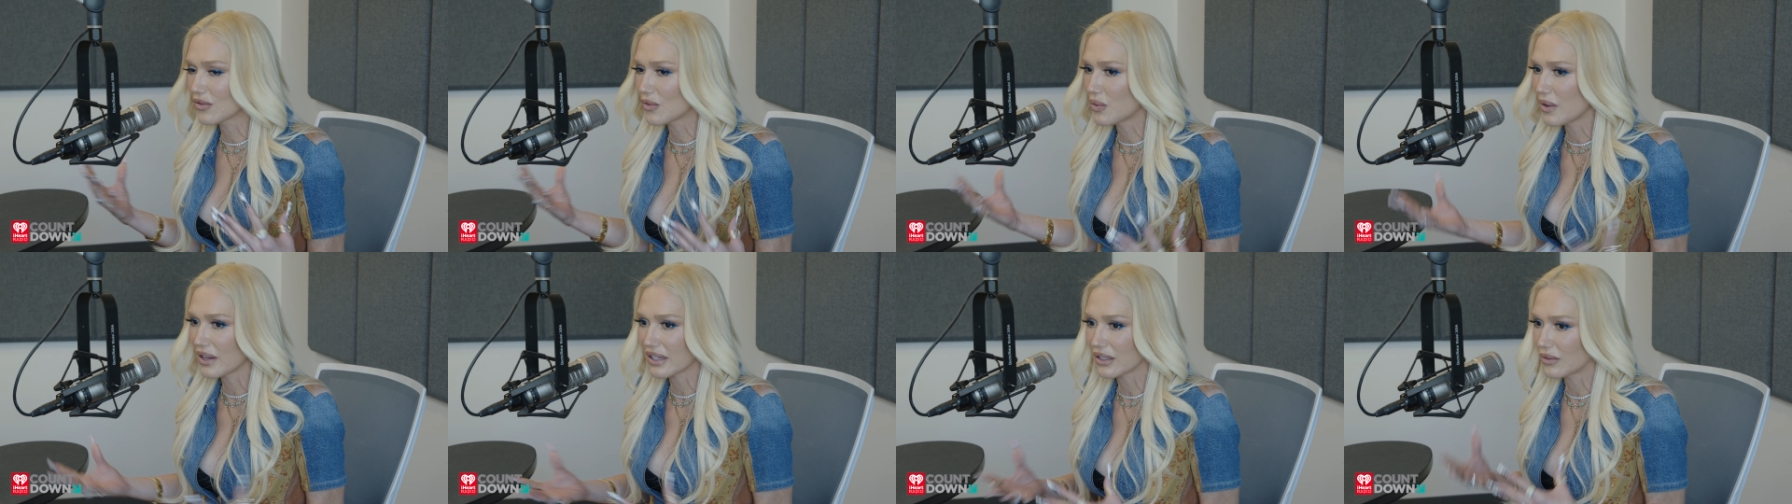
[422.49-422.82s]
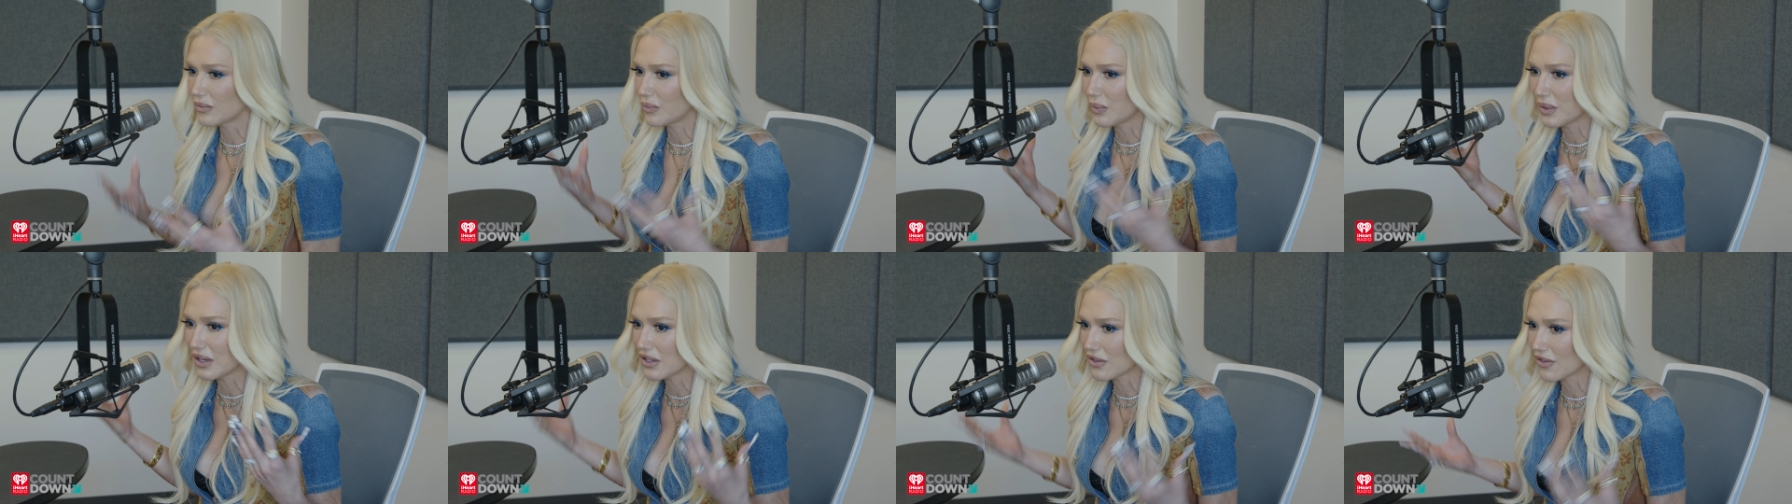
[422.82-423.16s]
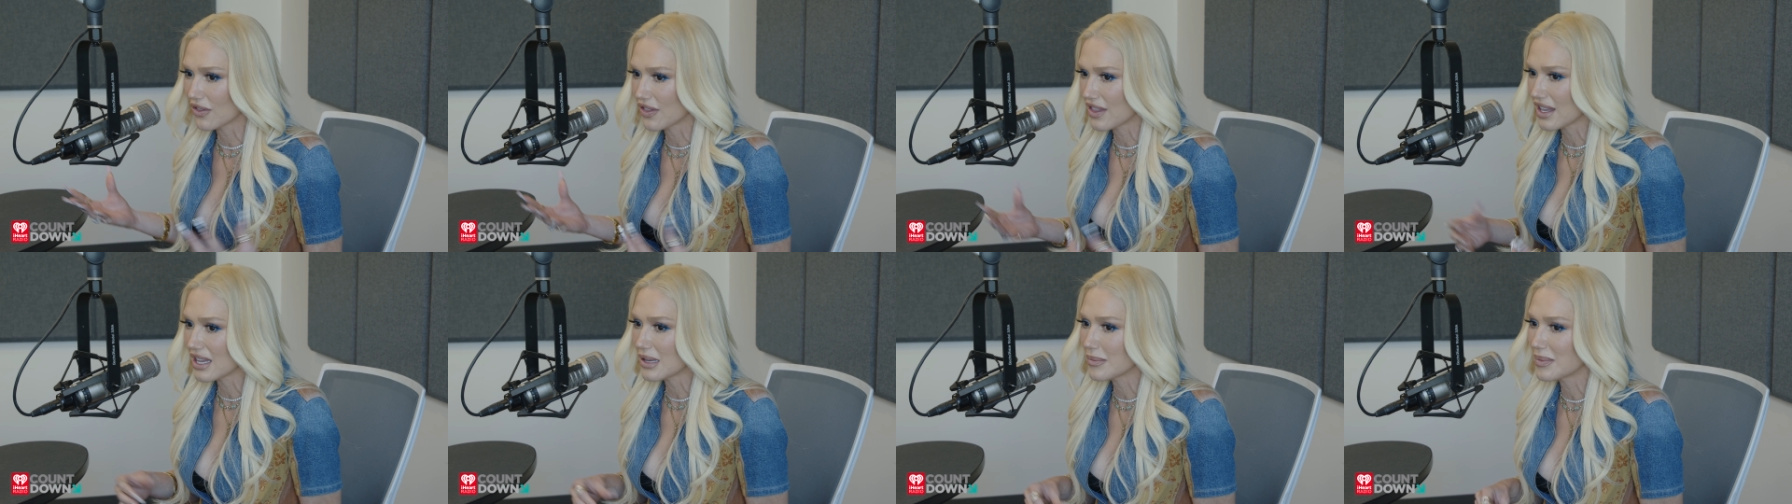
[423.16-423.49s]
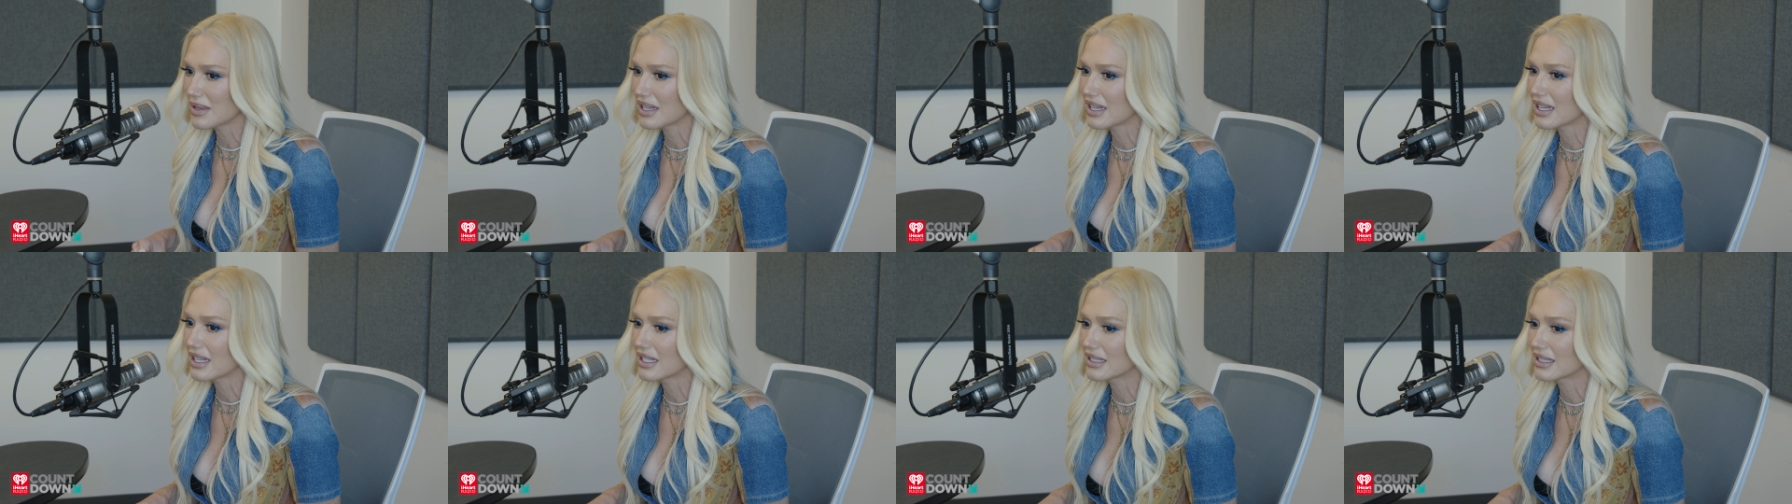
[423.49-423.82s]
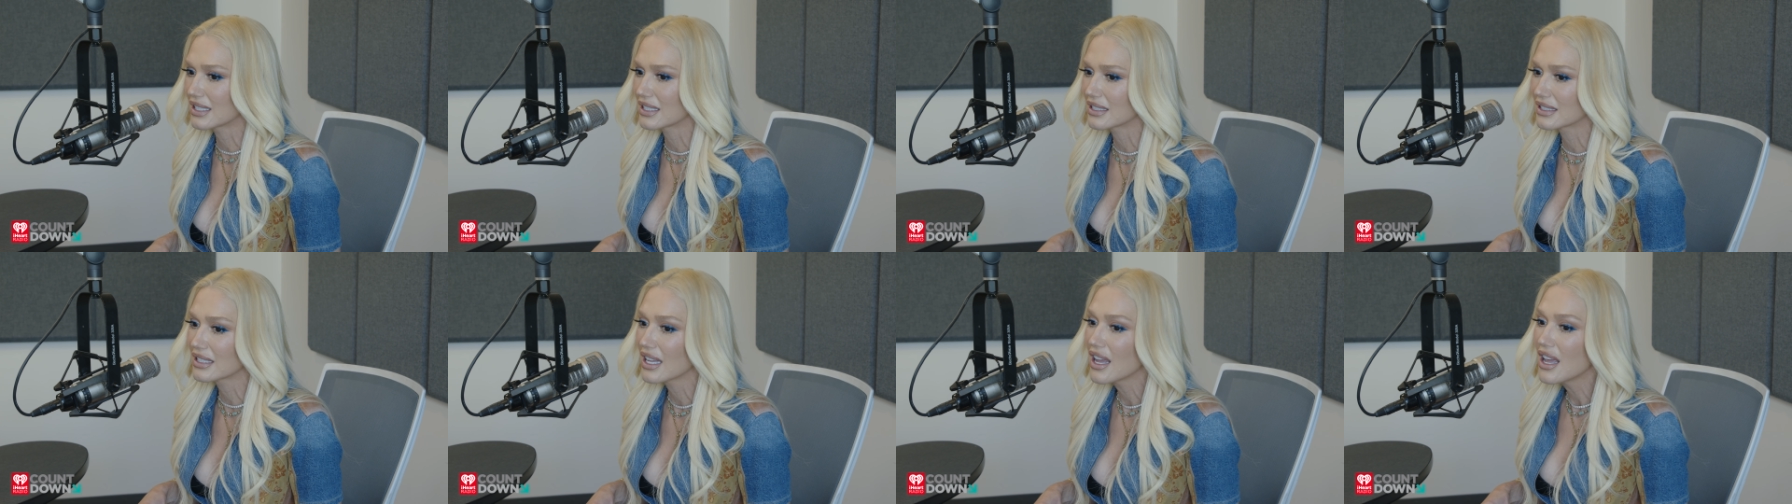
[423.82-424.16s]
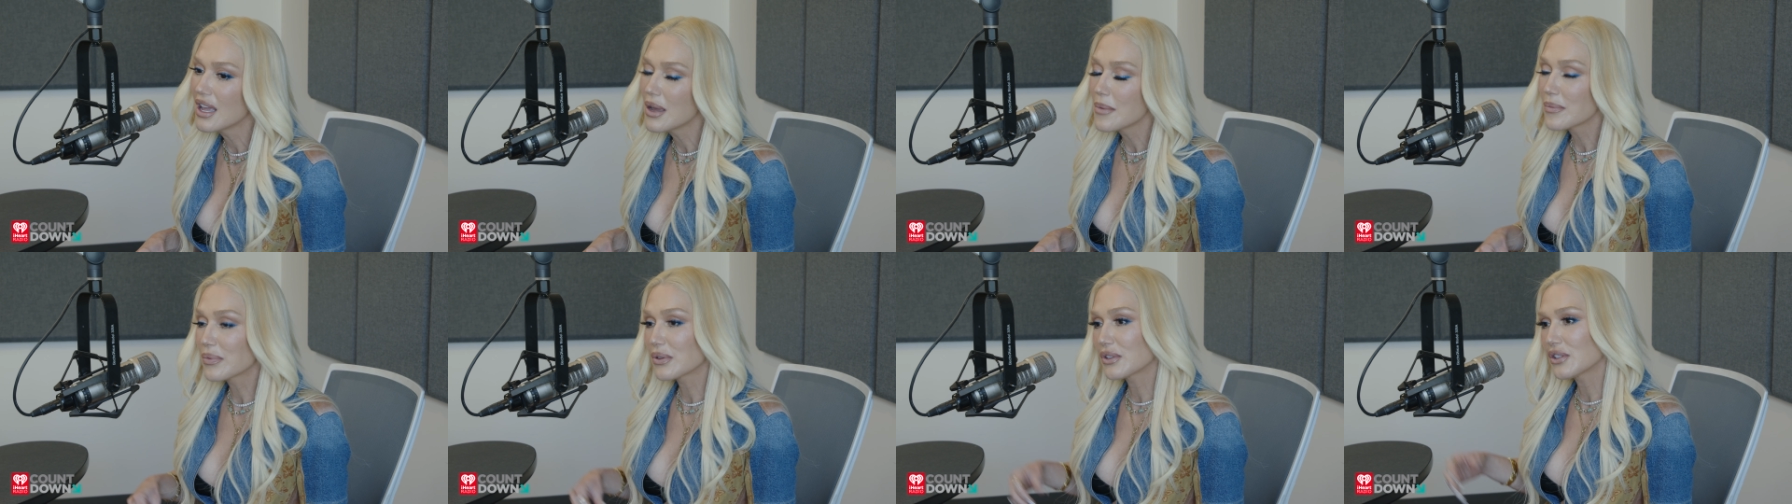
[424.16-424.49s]
quick weird thing because this
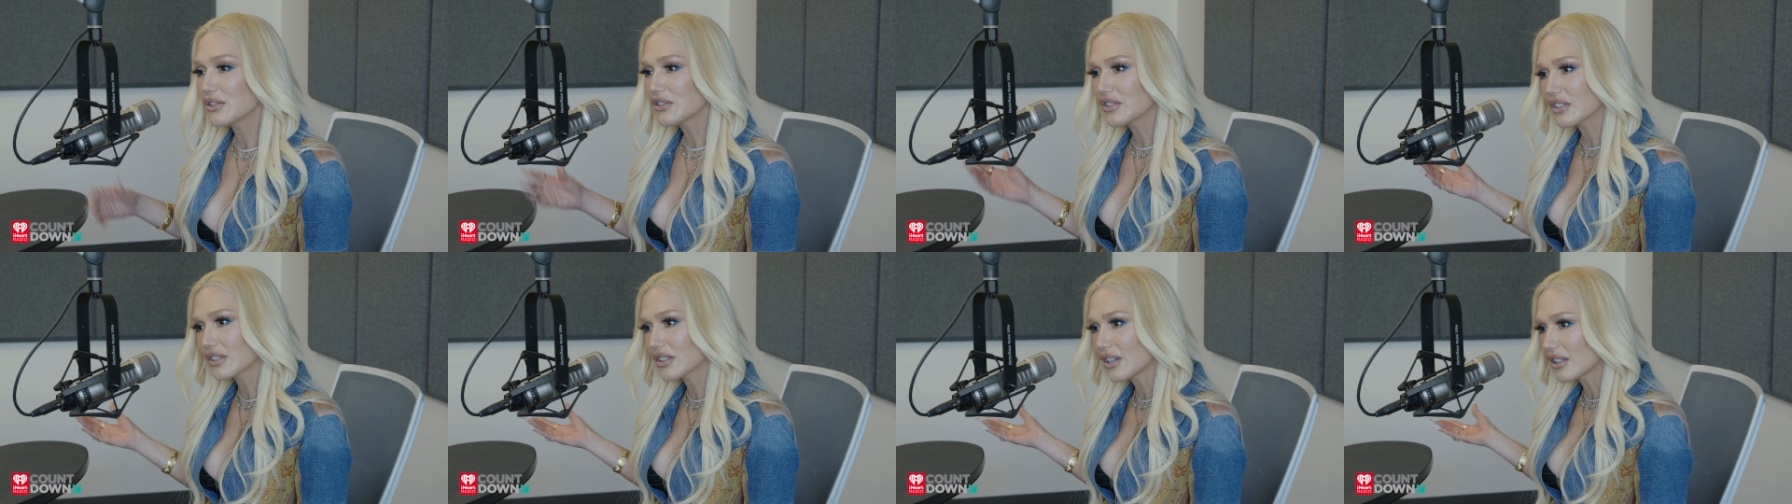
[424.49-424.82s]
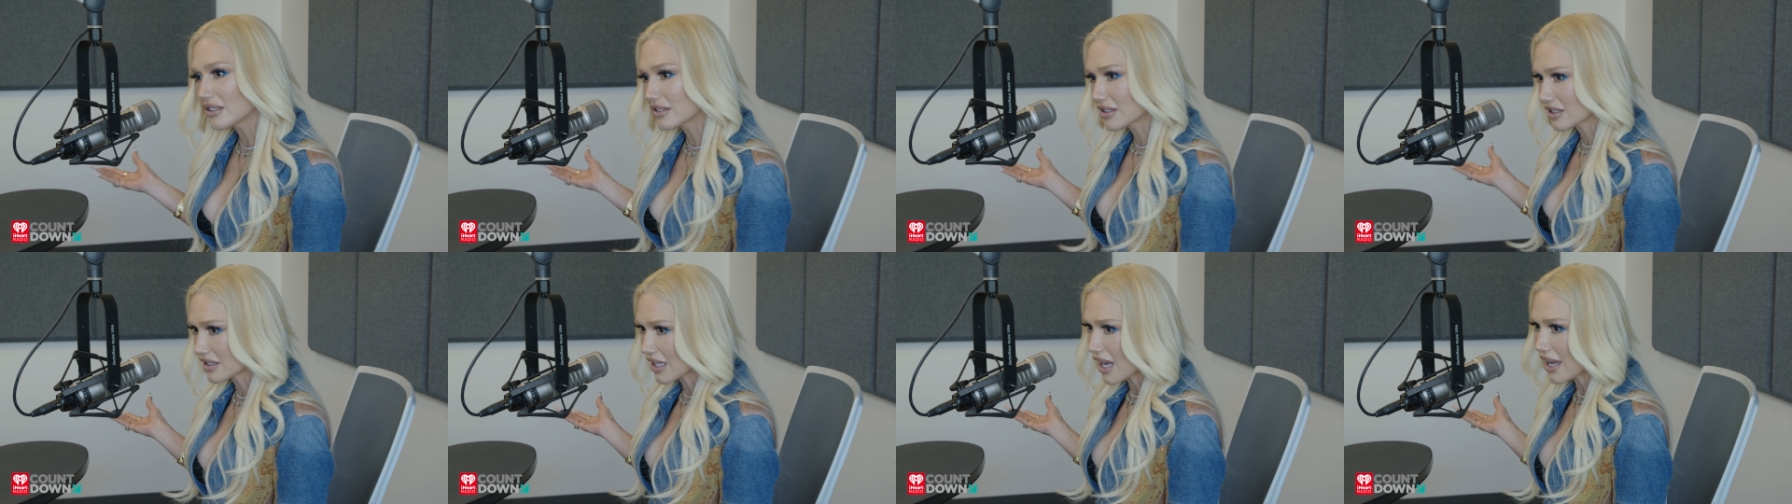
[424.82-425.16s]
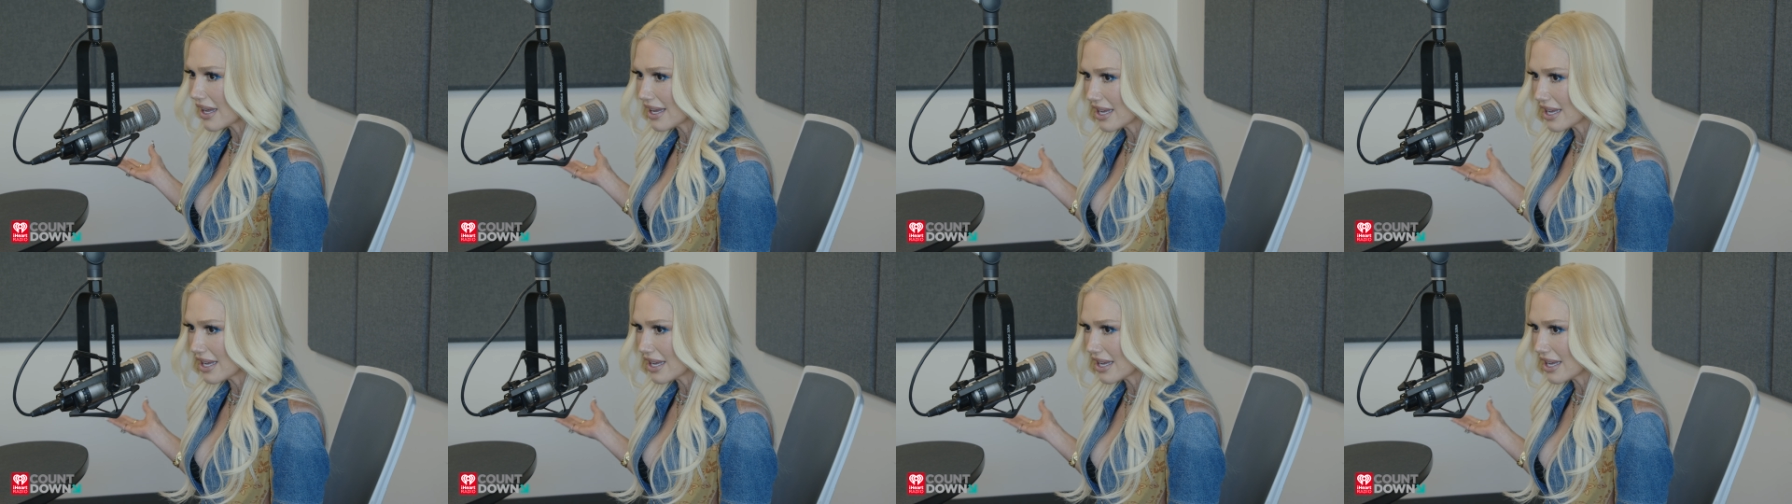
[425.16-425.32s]
producer called Scott